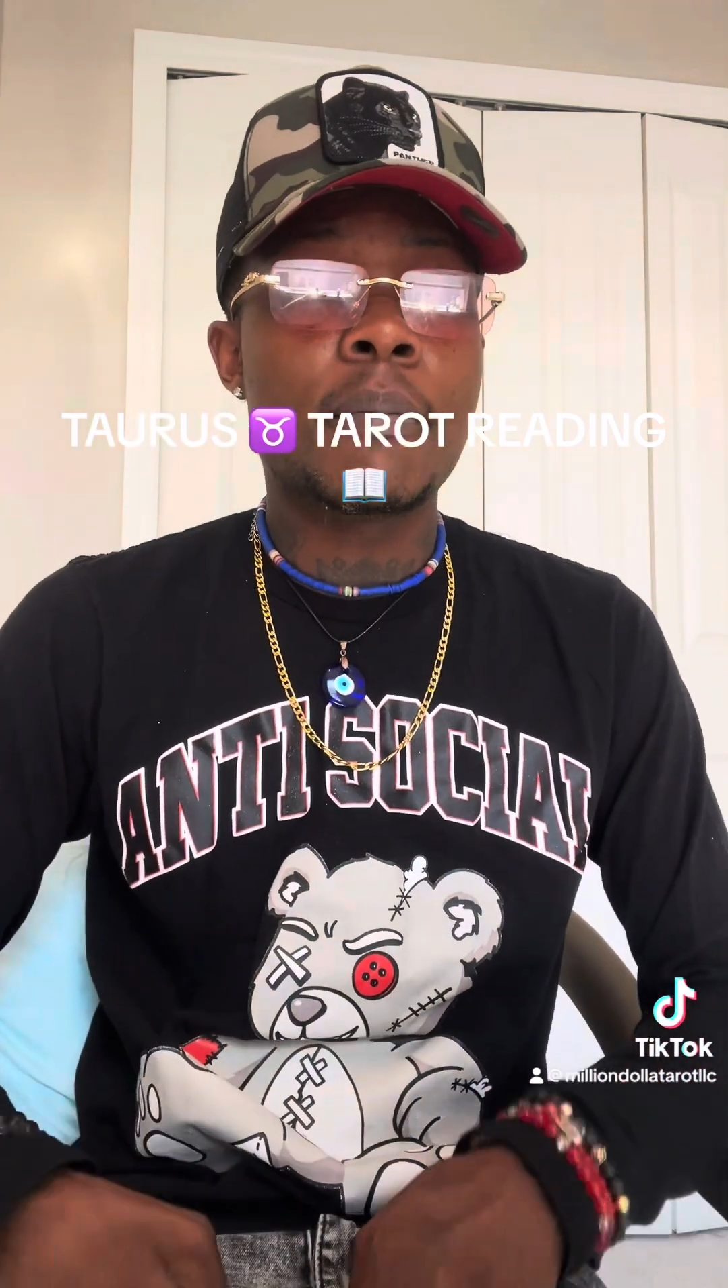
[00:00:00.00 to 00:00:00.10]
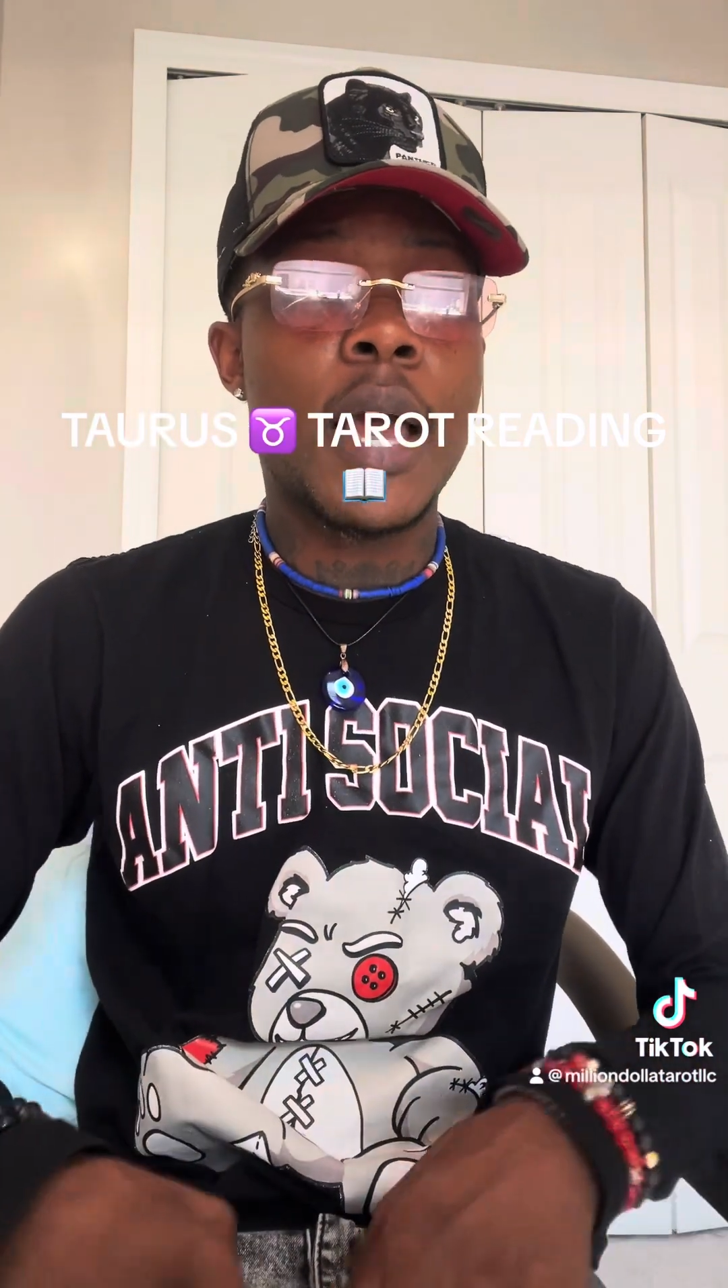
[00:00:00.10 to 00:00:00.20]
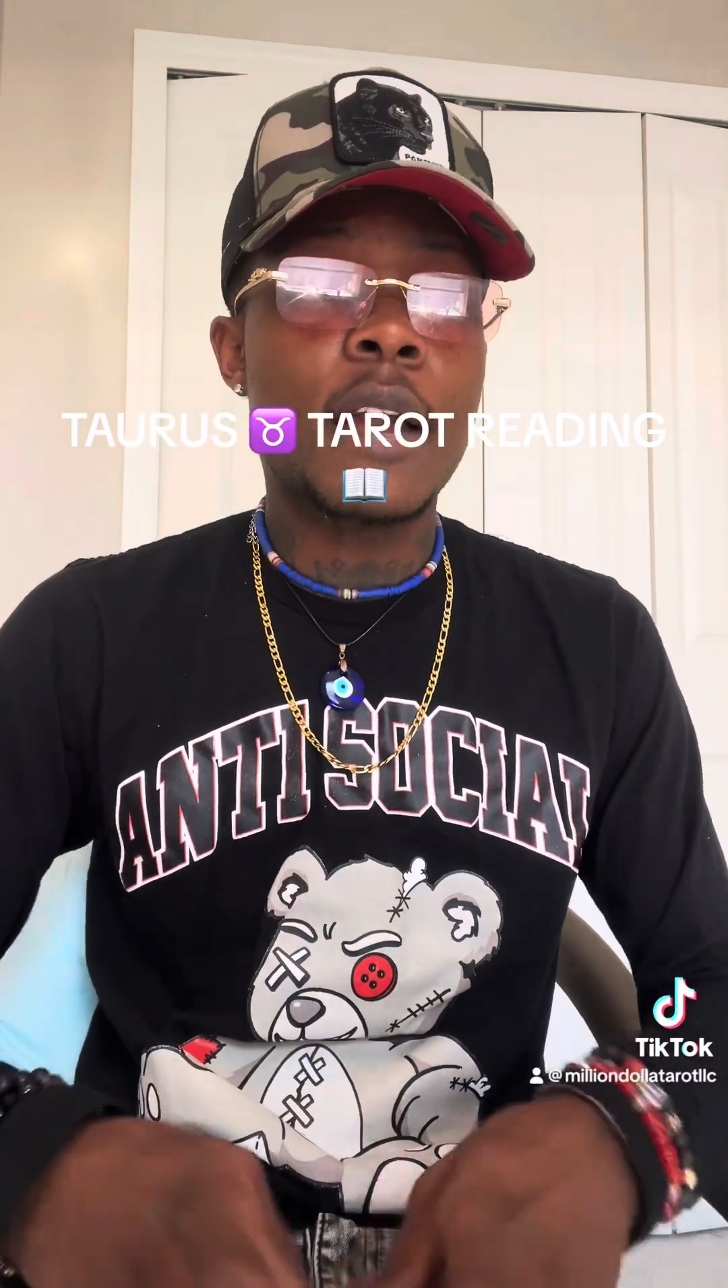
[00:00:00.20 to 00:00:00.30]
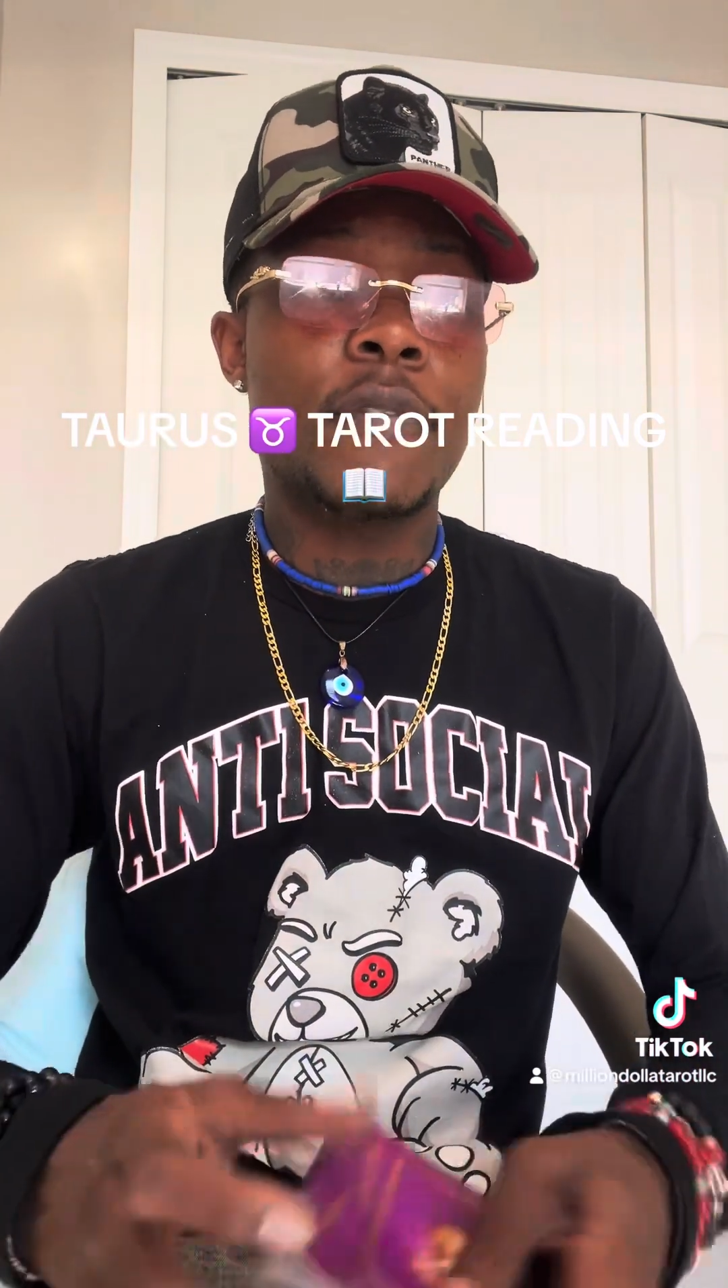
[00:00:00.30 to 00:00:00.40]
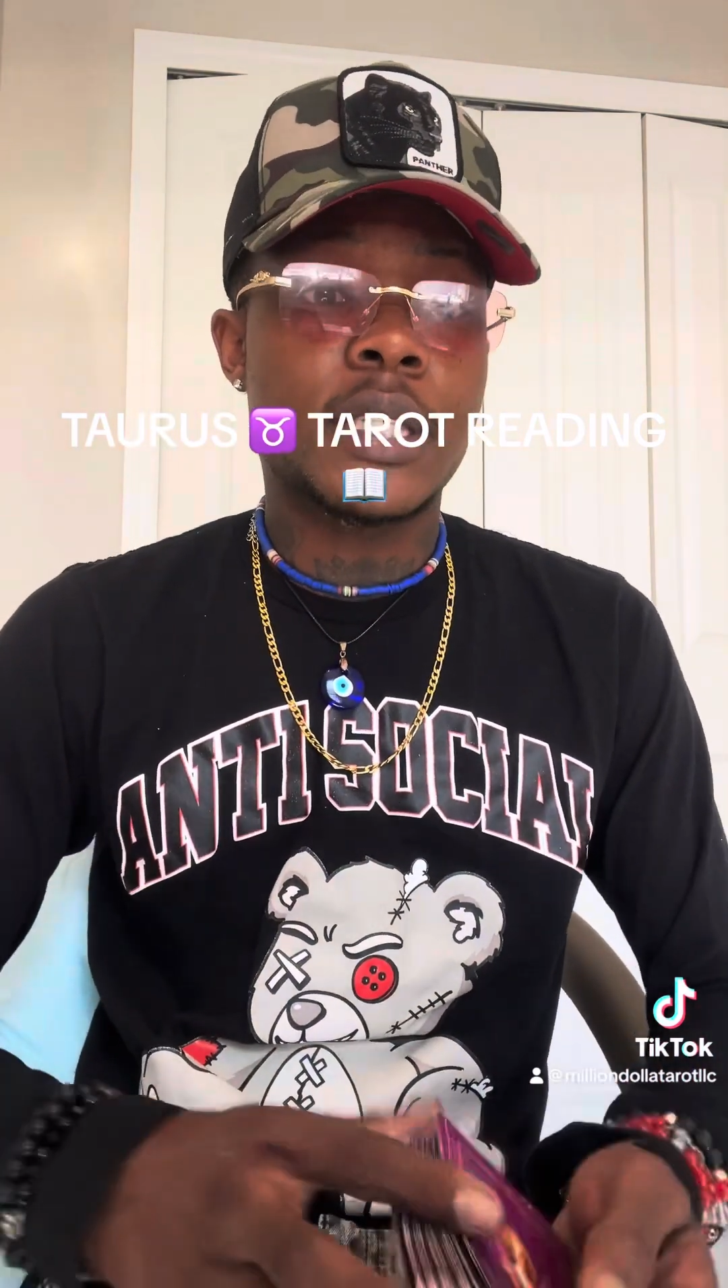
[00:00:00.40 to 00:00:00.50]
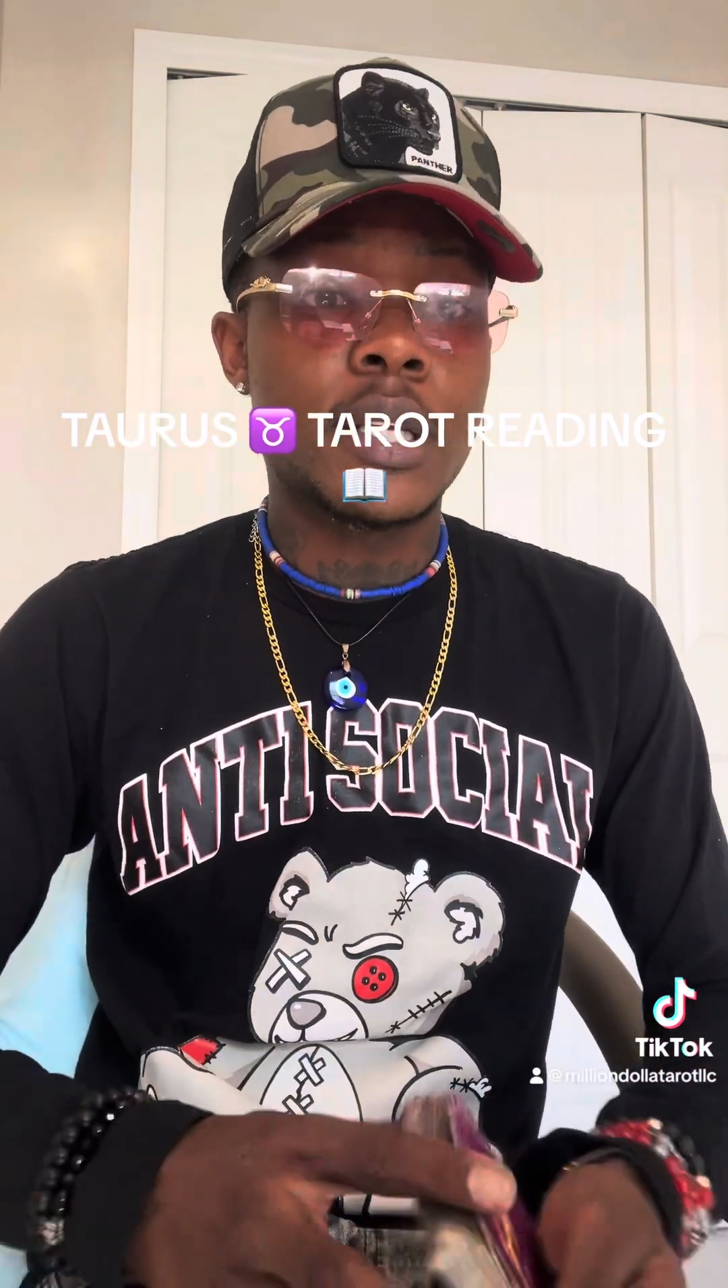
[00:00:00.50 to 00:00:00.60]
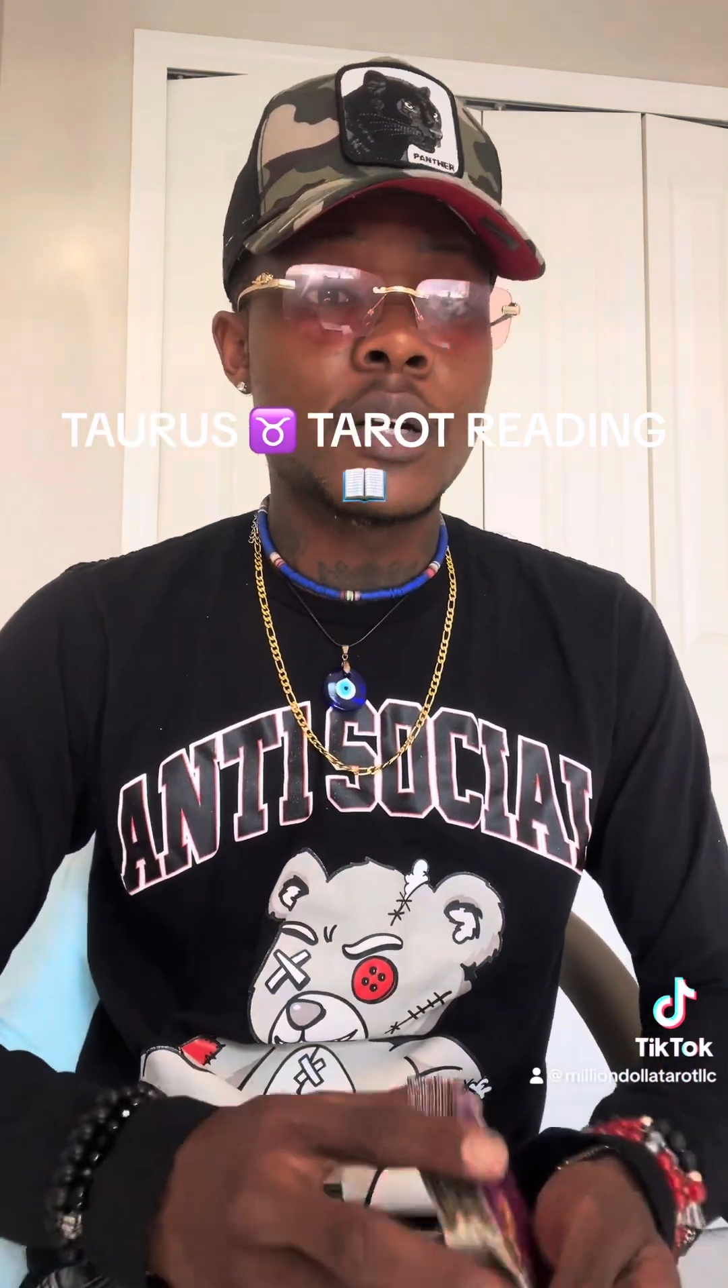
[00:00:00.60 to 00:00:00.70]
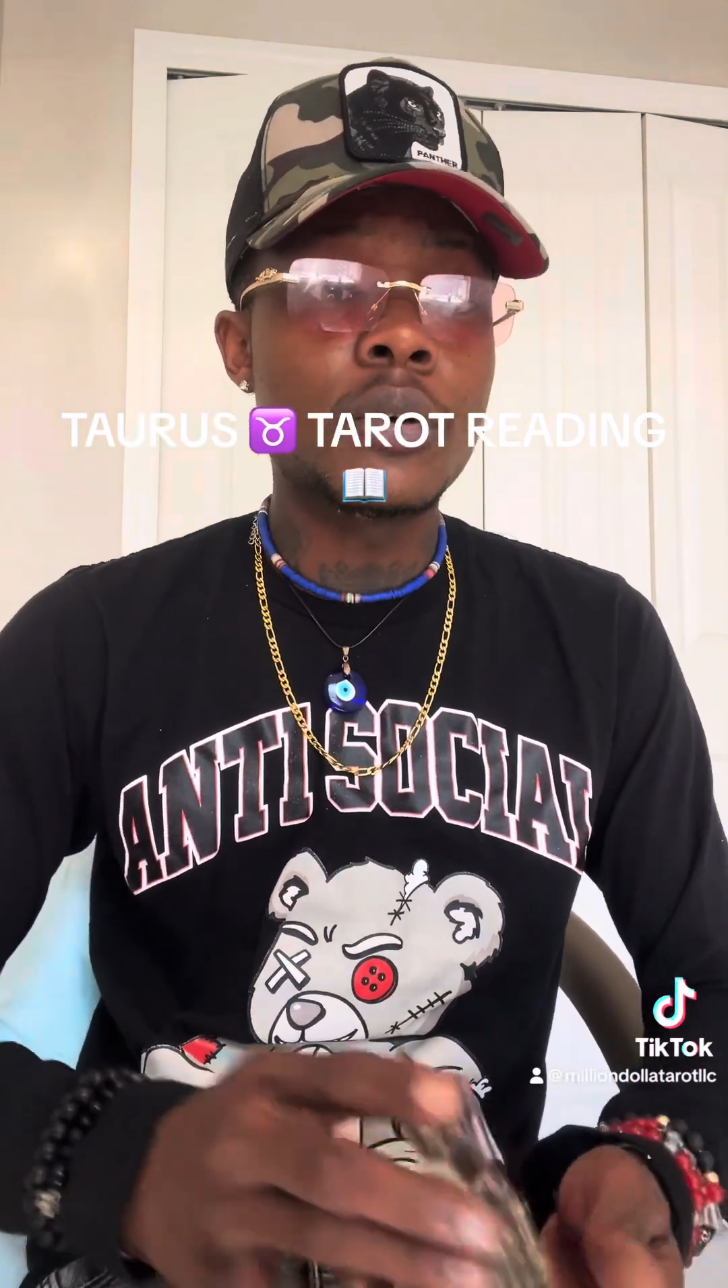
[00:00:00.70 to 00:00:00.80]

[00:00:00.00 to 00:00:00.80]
manifesting